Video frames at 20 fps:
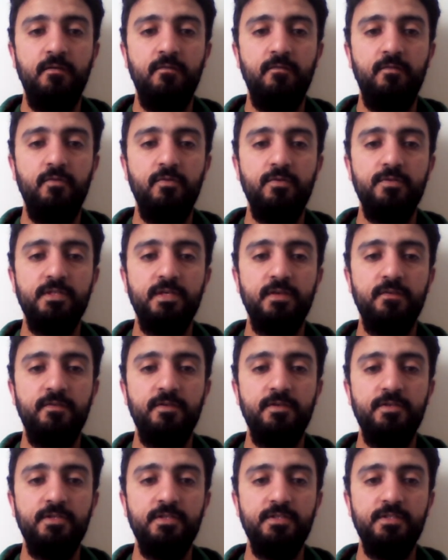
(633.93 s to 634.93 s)
For the
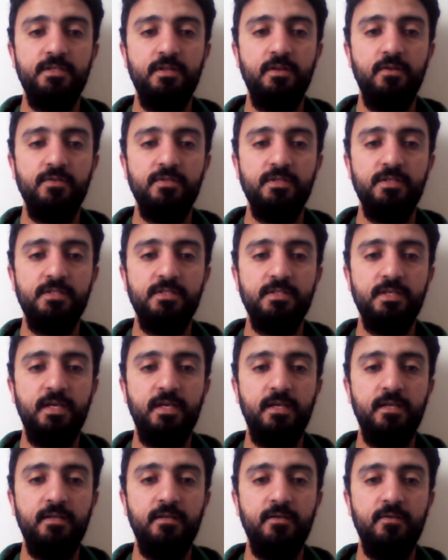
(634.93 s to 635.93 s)
efficiency losses,
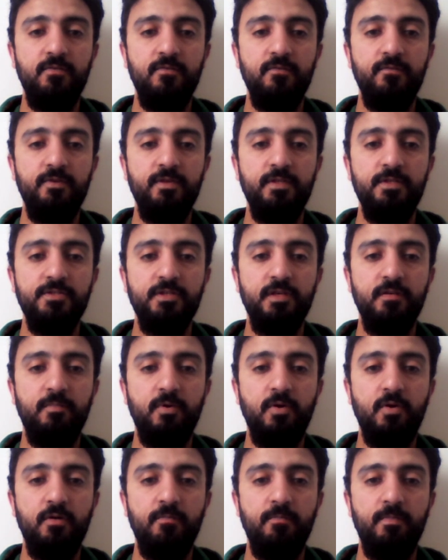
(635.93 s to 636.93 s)
cycling conventional
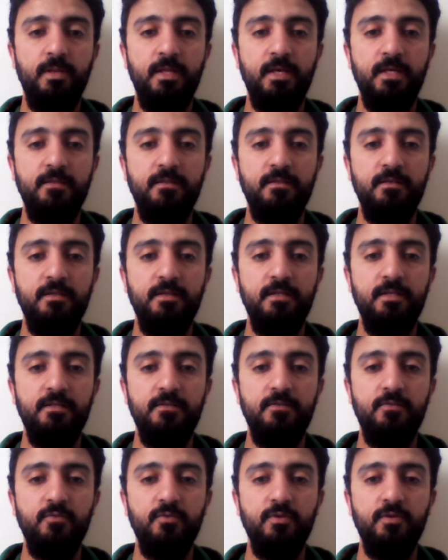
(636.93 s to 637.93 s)
power plant
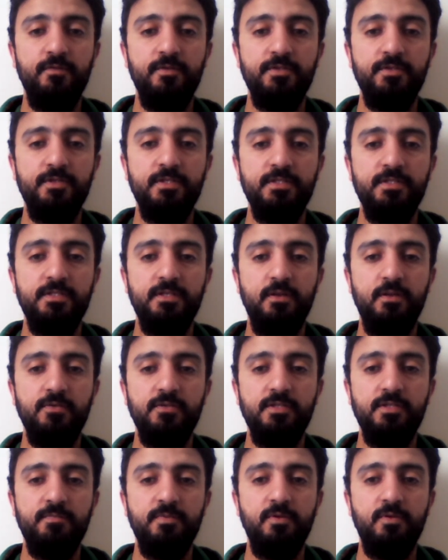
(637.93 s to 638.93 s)
lead to efficiency
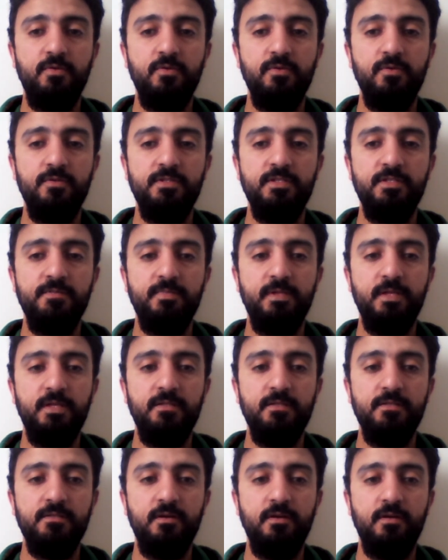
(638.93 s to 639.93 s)
losses because these
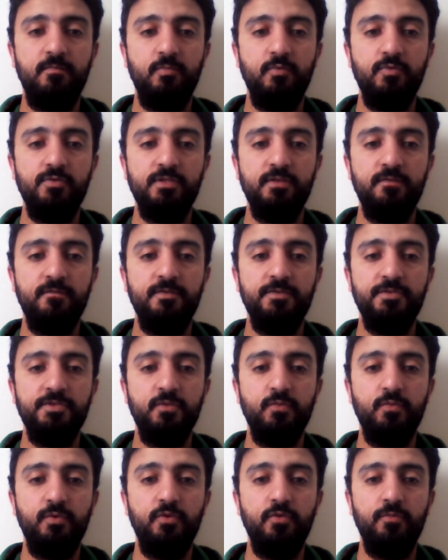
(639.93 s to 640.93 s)
plants are most
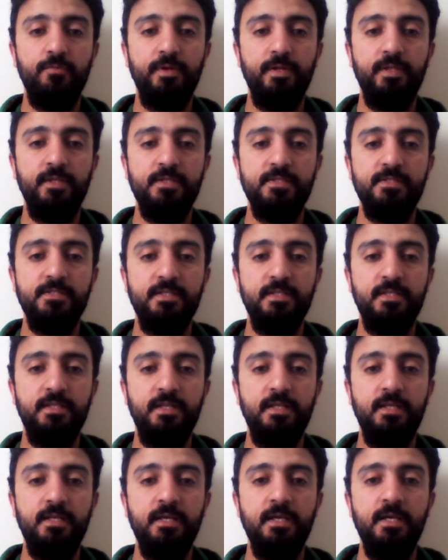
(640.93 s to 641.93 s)
efficient when operated
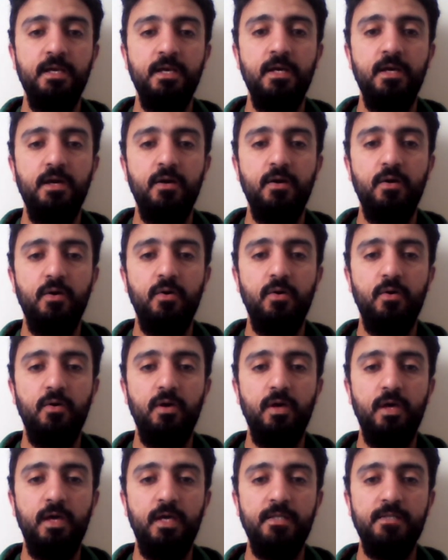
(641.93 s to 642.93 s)
steadily
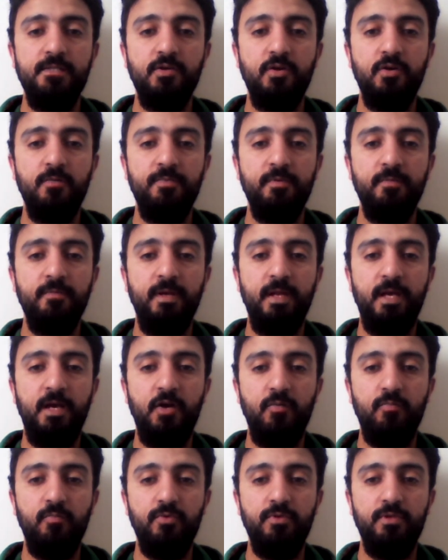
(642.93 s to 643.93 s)
at the optimal
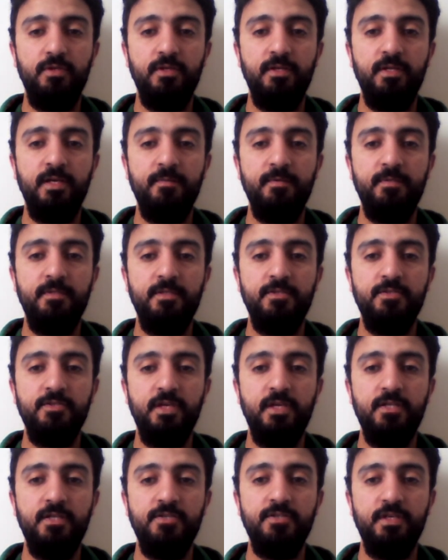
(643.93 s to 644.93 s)
output. Rapid
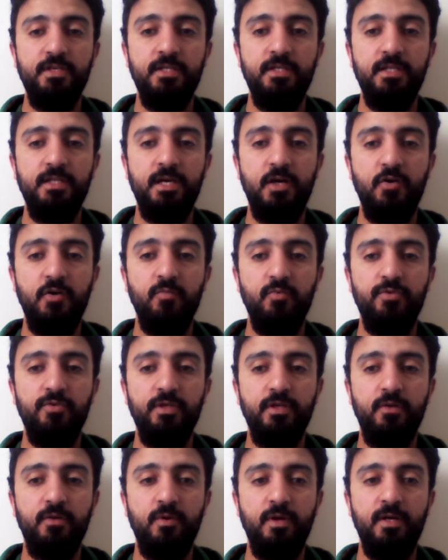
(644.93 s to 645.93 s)
change in output
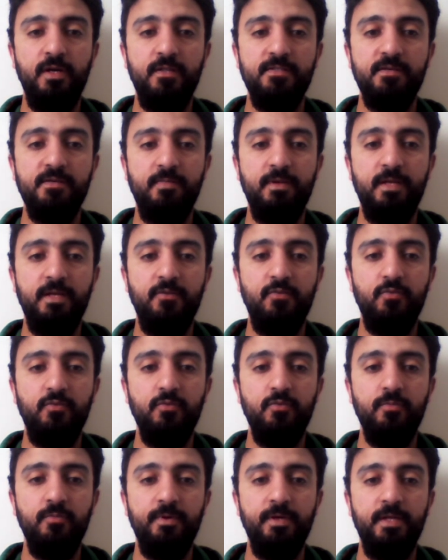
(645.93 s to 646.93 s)
requires the plant to
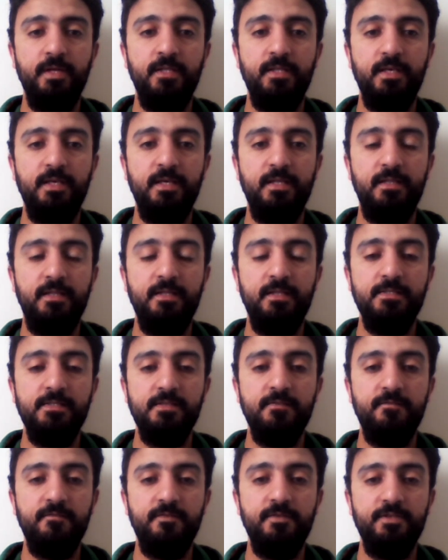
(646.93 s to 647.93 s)
operate at less
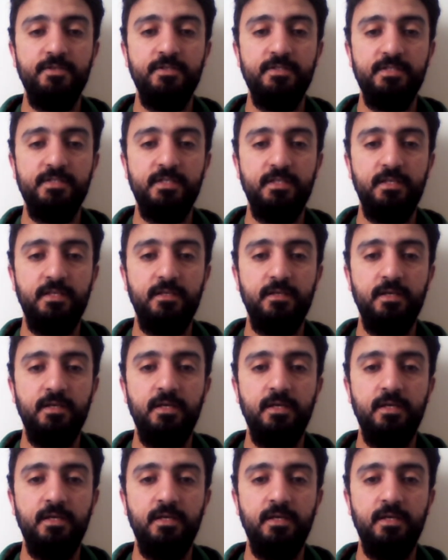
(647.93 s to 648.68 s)
efficient setting,